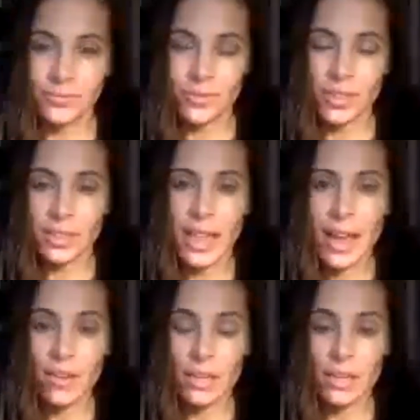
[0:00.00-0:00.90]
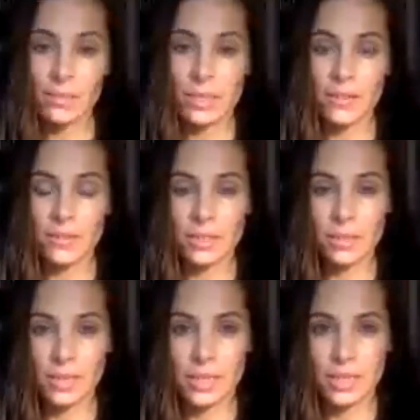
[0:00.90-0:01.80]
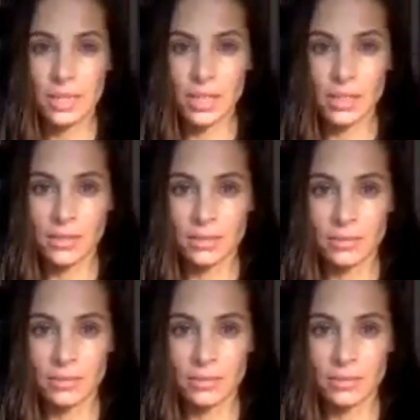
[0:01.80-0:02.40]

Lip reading: for allowing themselves to be seen,